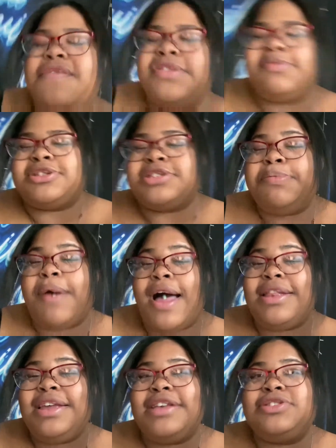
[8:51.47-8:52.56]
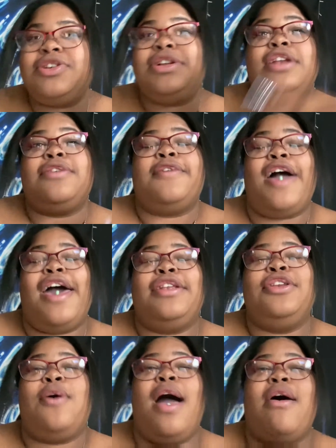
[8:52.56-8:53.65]
is mostly polyester and i don't
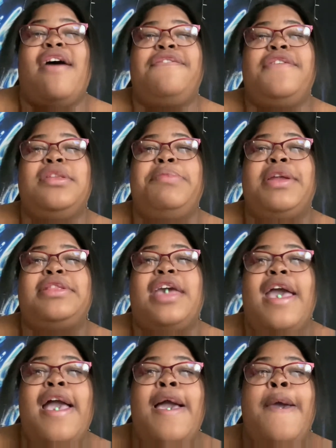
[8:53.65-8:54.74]
know how i feel about that